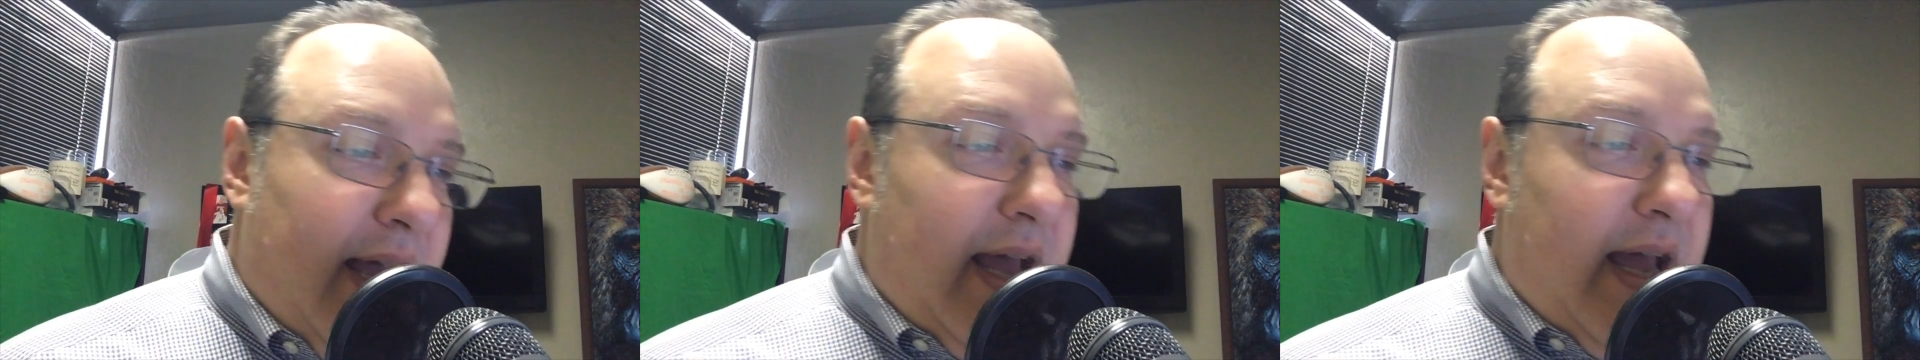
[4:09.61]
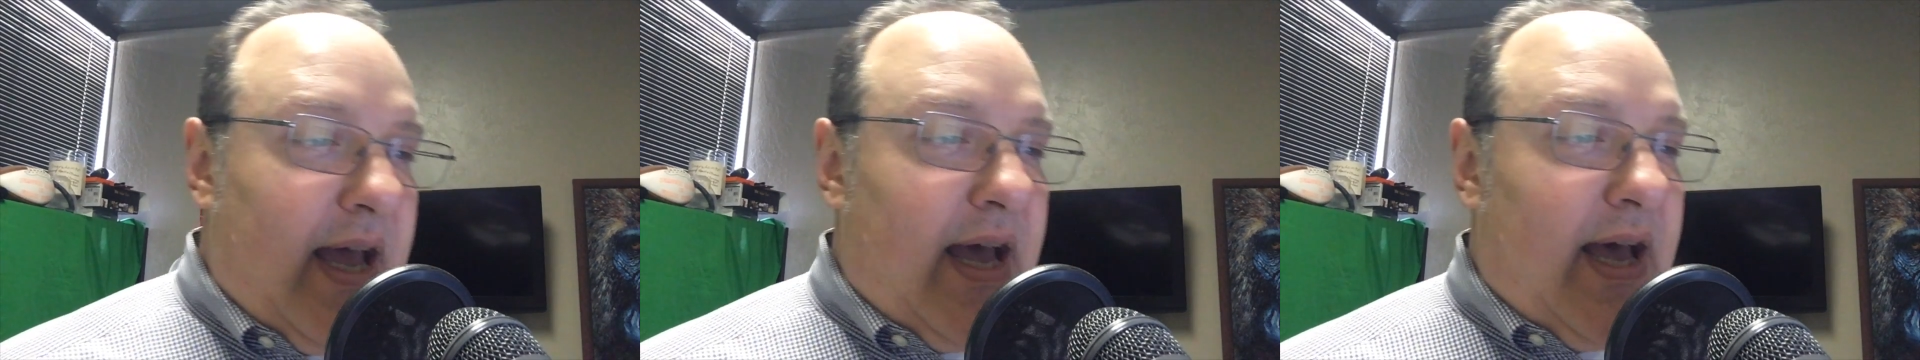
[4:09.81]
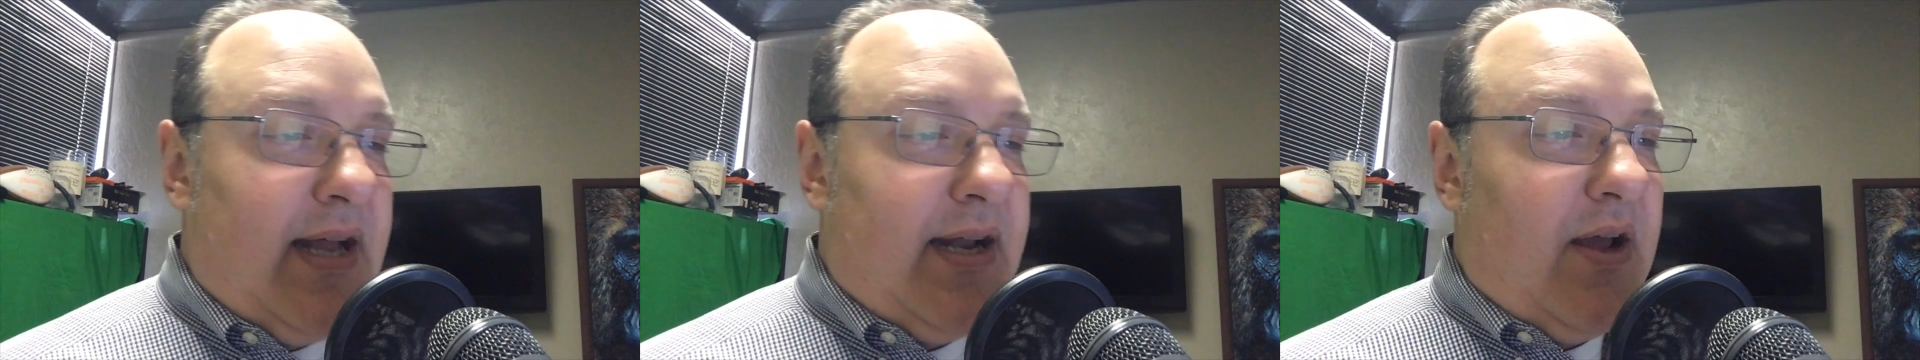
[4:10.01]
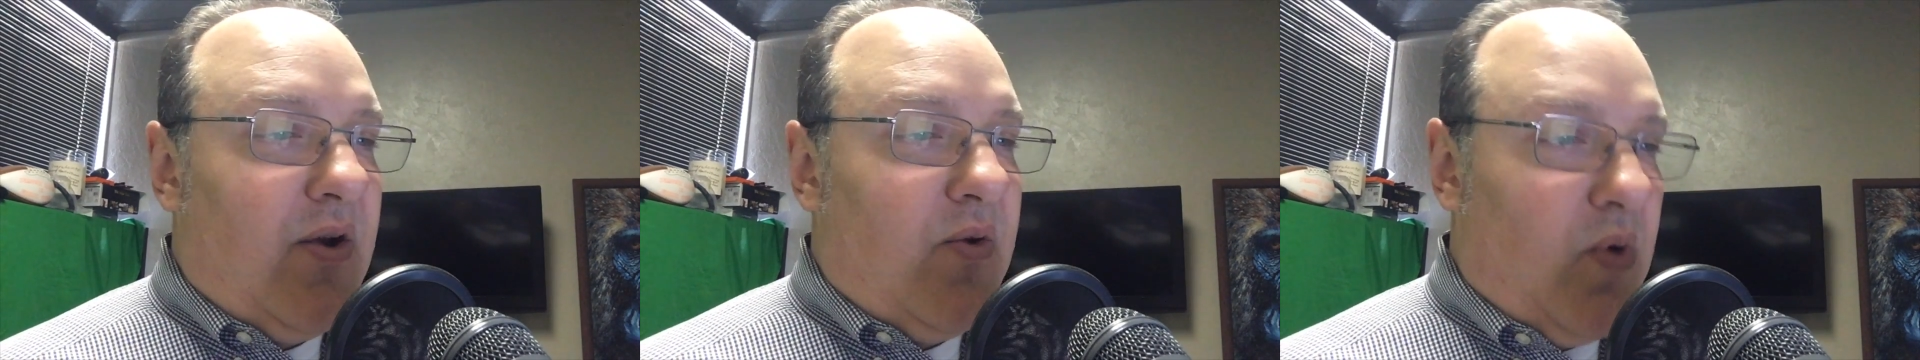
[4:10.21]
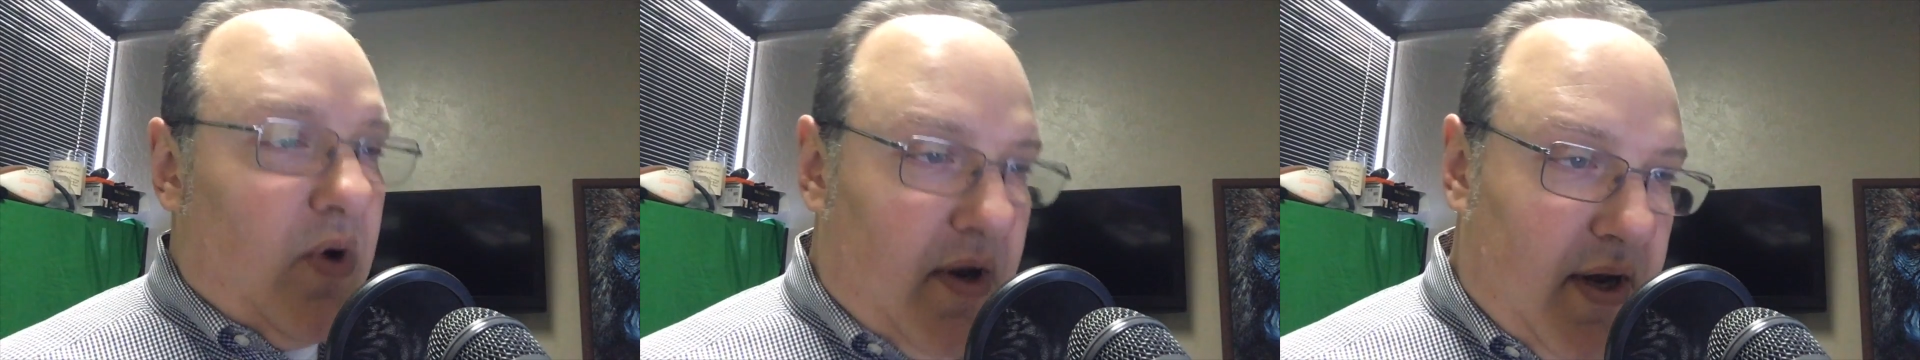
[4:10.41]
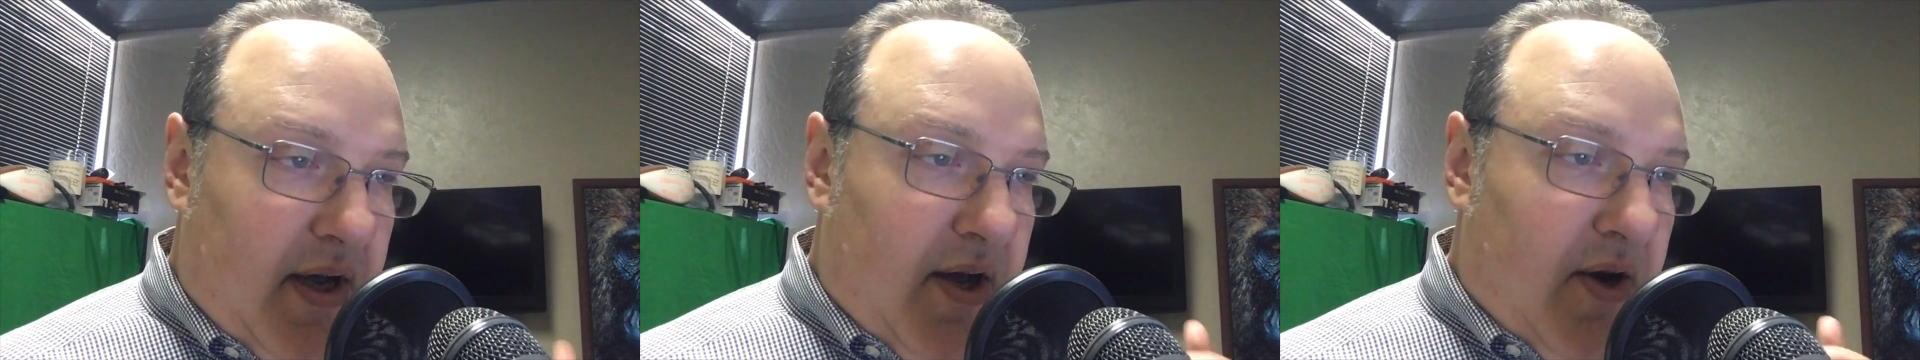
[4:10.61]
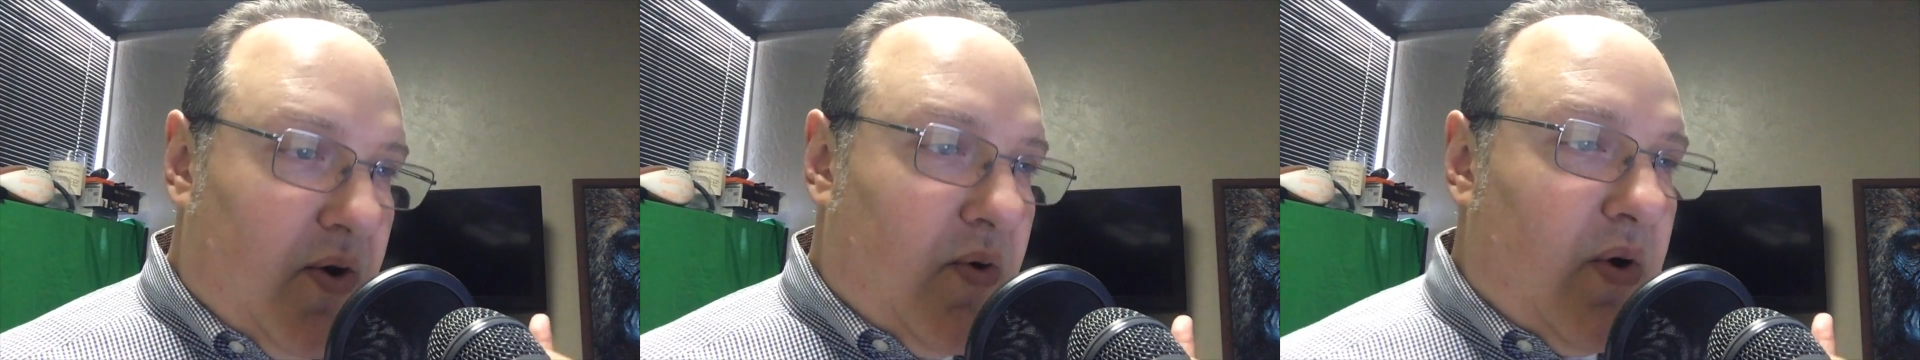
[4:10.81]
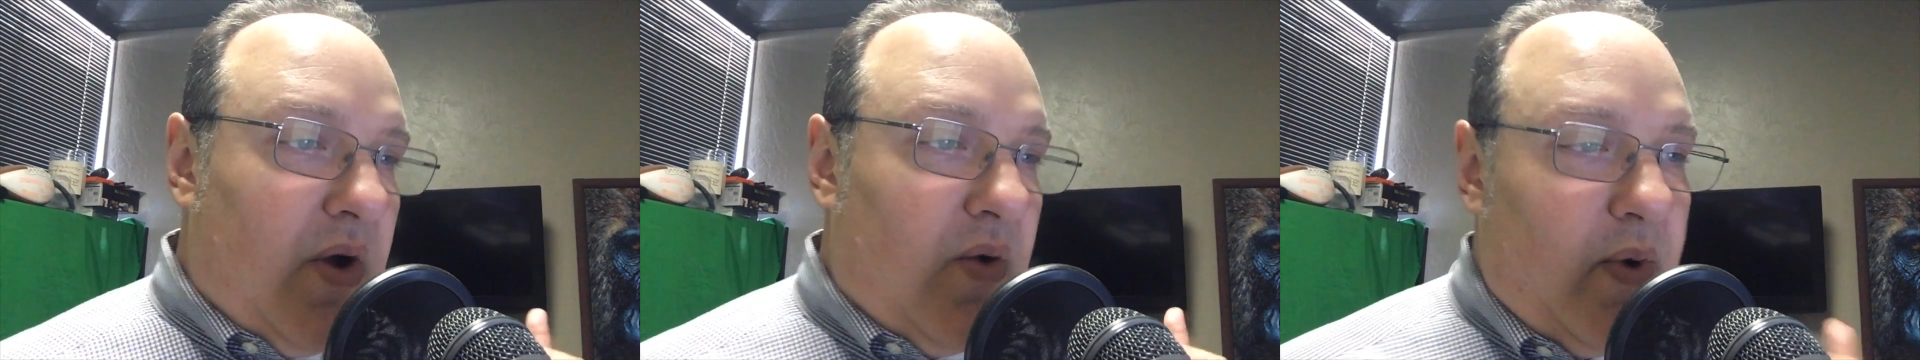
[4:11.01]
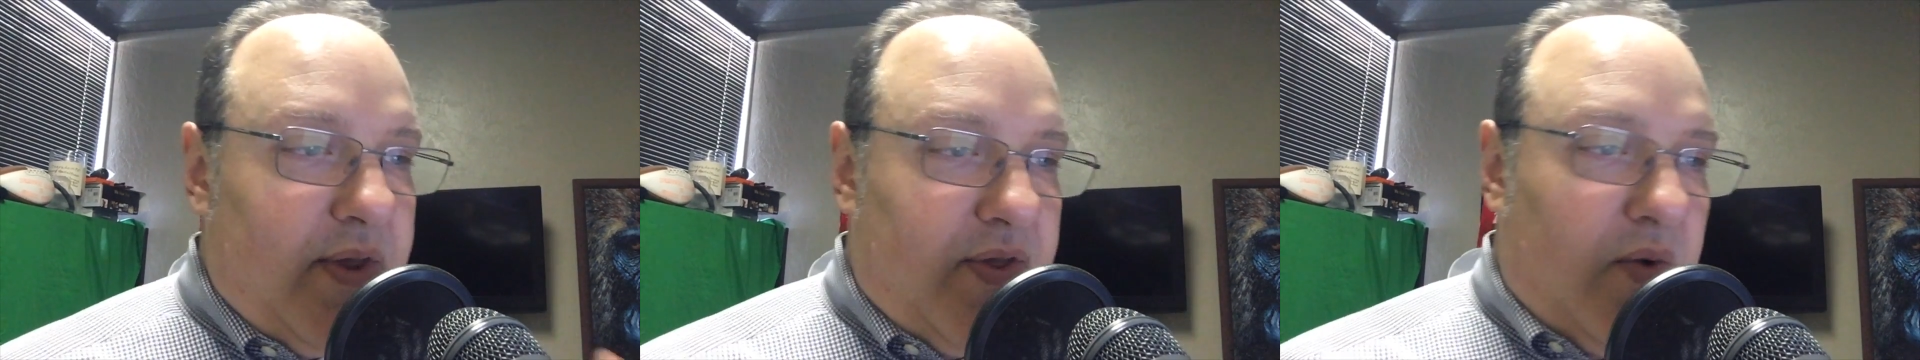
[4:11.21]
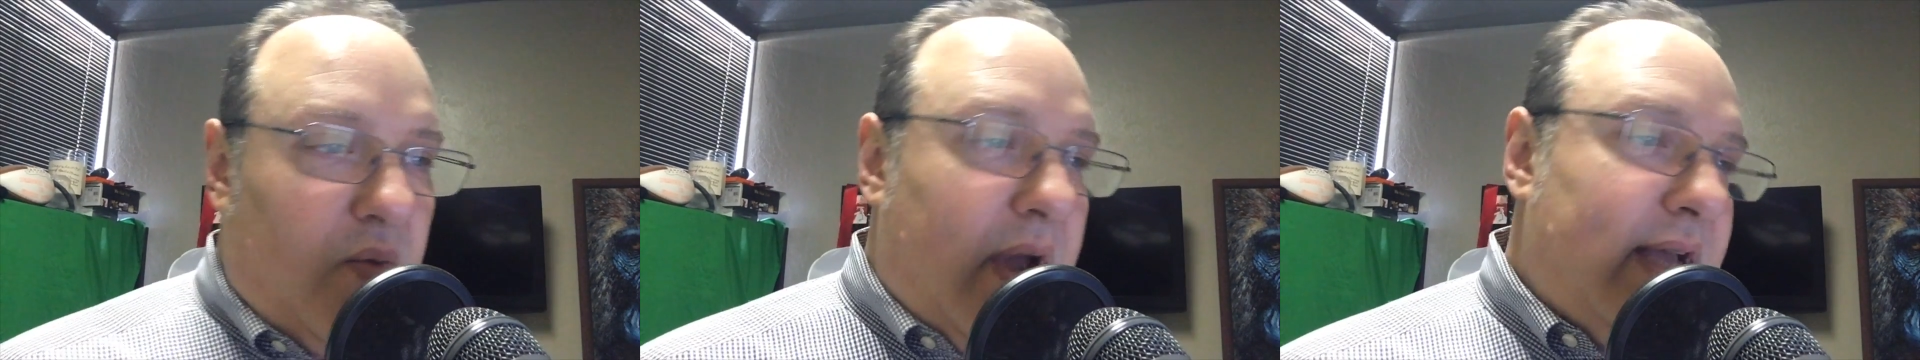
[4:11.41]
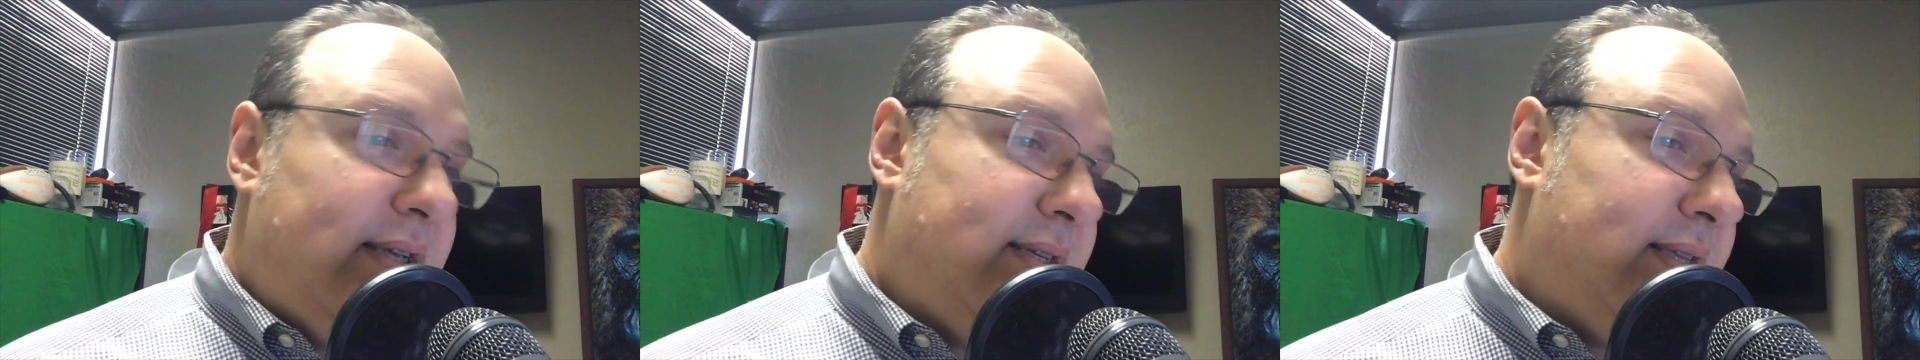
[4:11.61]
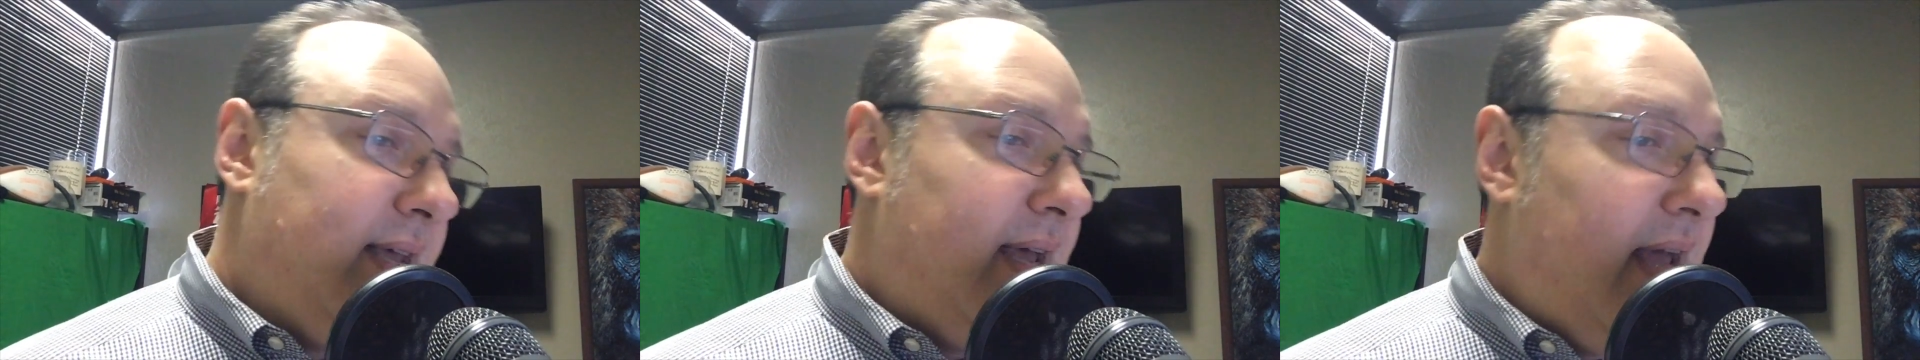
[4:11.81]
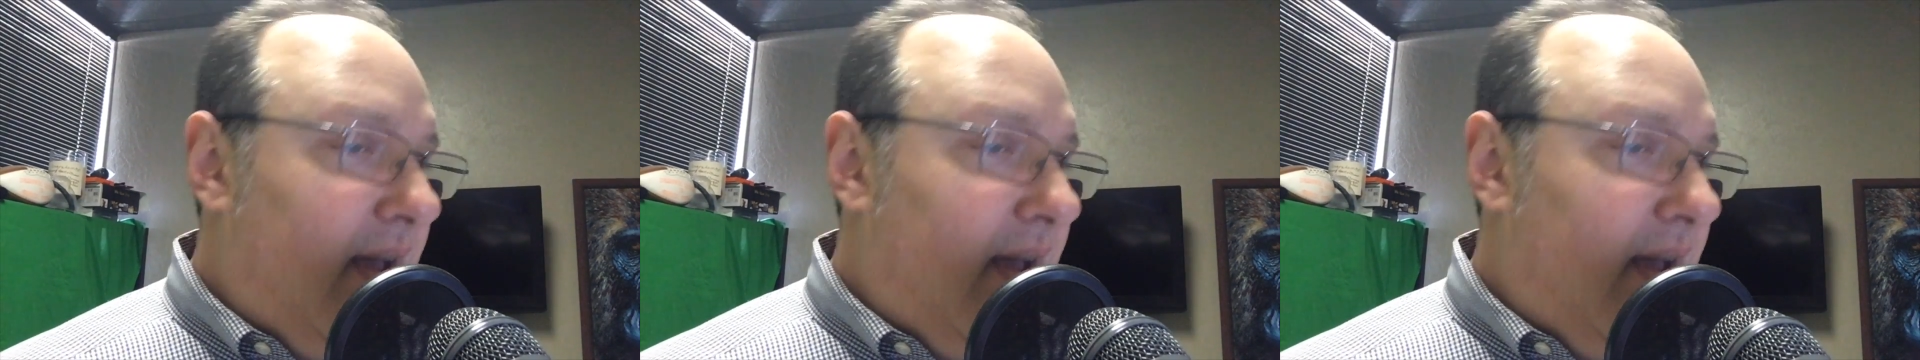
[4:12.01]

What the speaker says: And we're going to go with the ways that